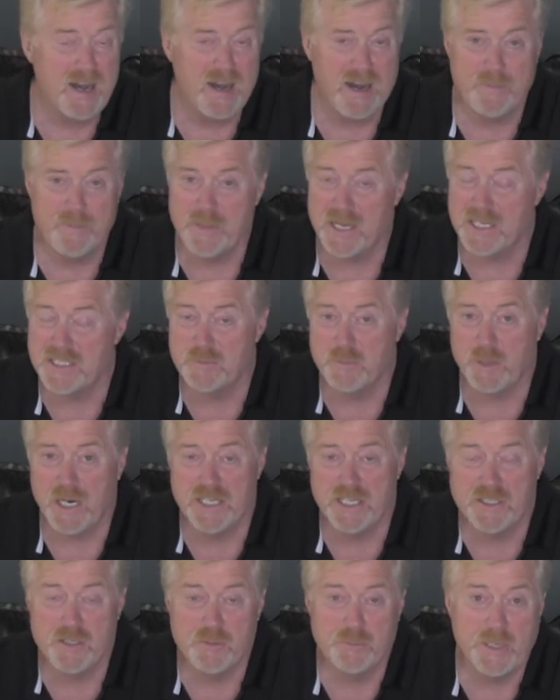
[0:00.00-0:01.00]
I'm not
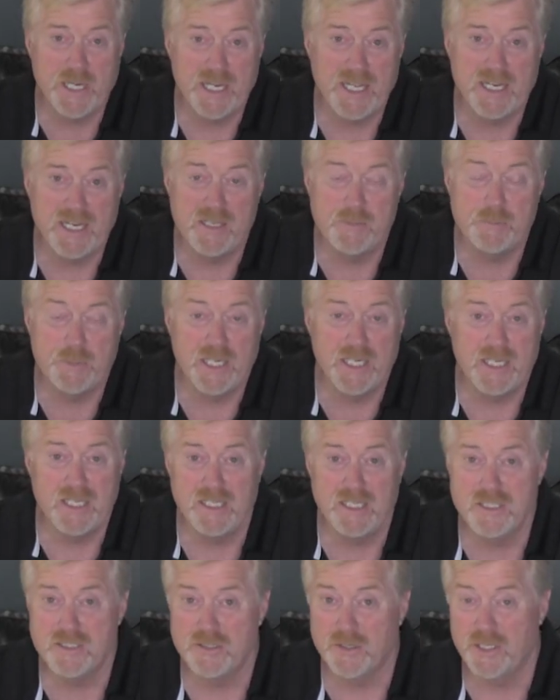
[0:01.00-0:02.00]
sponsored by
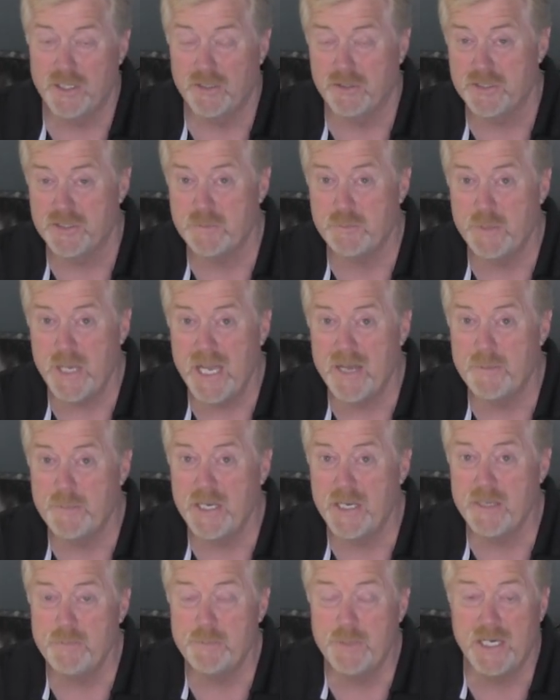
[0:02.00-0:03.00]
anybody, so I don't spam
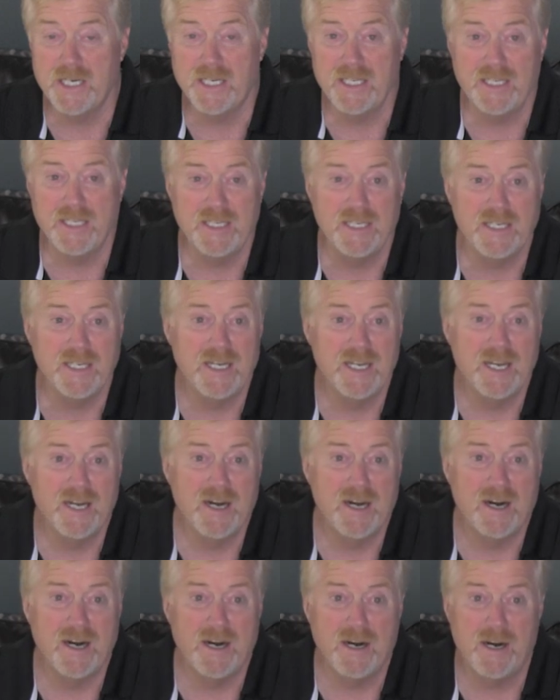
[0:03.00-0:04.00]
anybody.
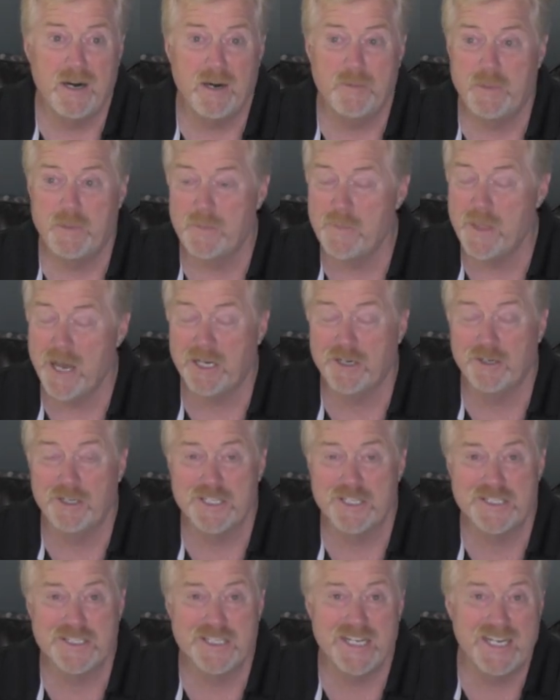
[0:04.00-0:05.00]
Um, I'm not going
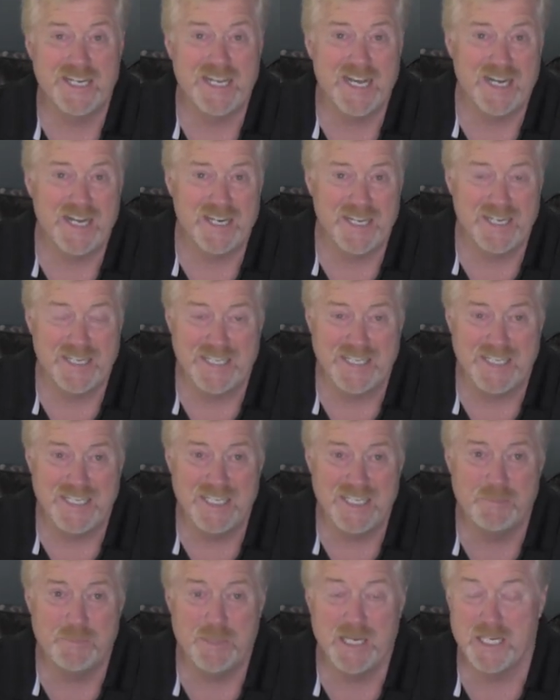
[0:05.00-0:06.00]
to send out
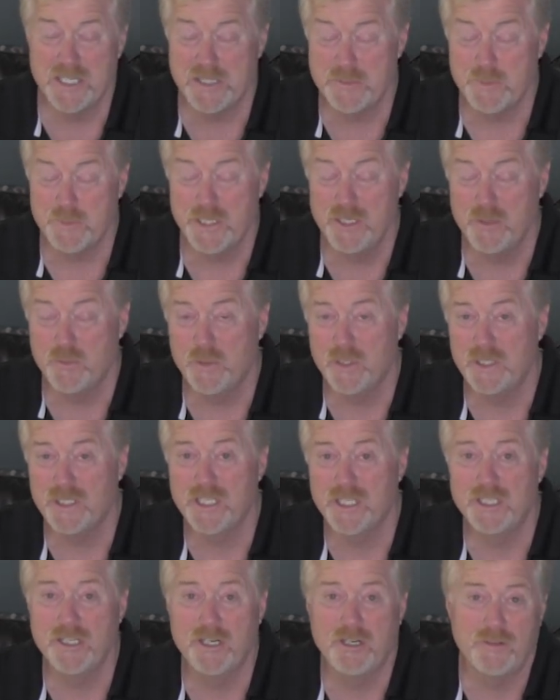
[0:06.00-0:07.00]
any emails, but you will
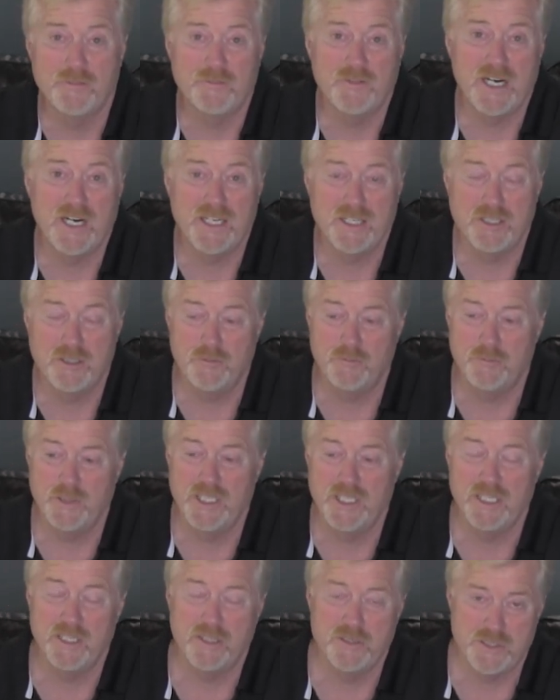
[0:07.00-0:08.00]
get notified of new
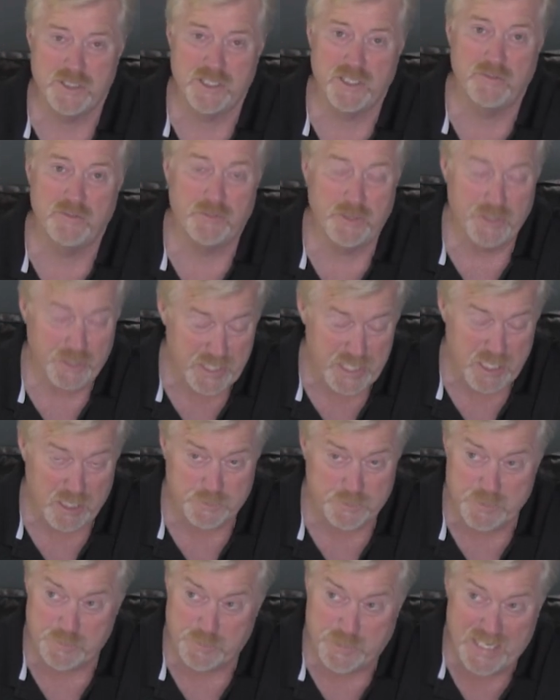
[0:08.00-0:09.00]
videos, and it really
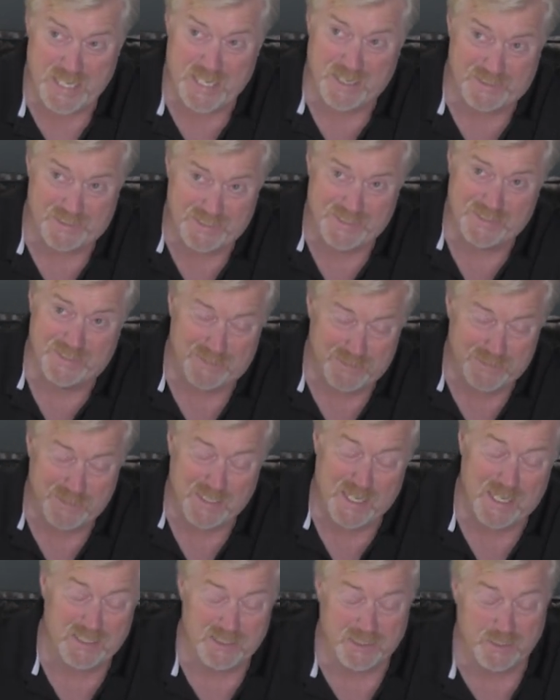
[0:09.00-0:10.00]
helps me out get
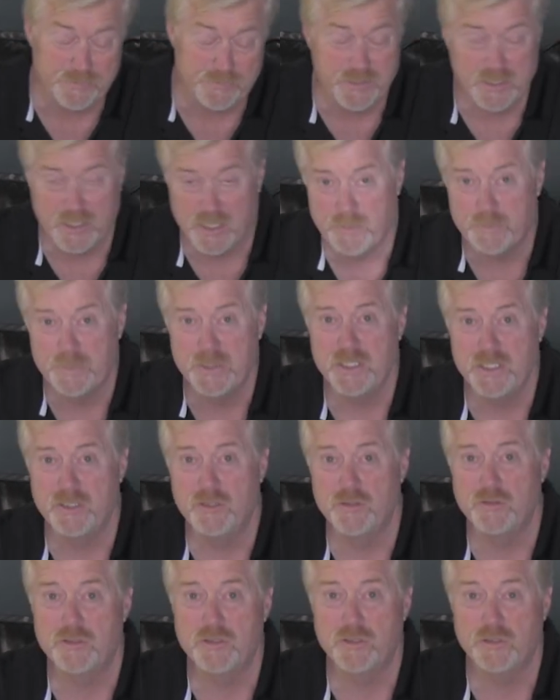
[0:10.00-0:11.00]
kind of lifted up in the
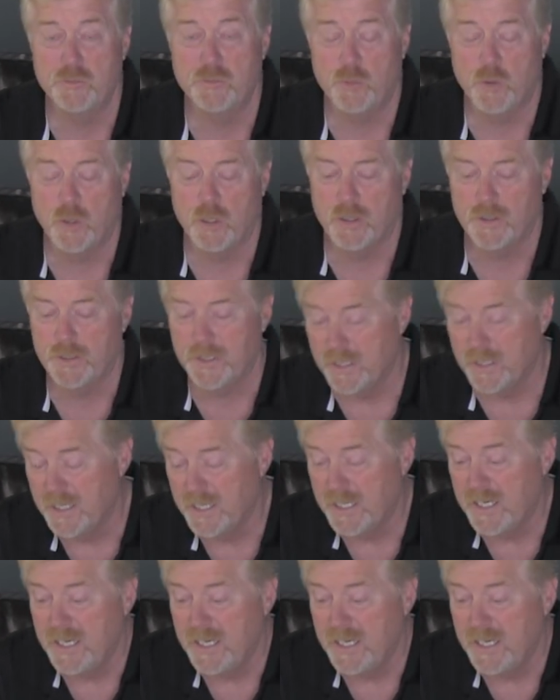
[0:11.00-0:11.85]
YouTube world.